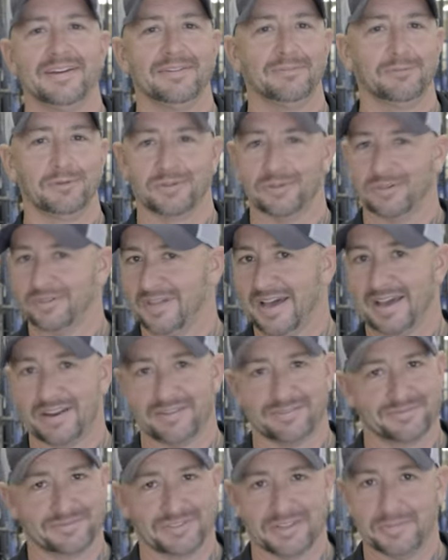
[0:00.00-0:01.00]
with a lot
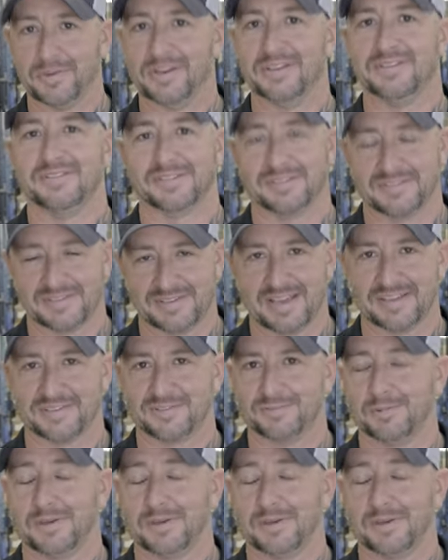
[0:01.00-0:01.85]
of limited success.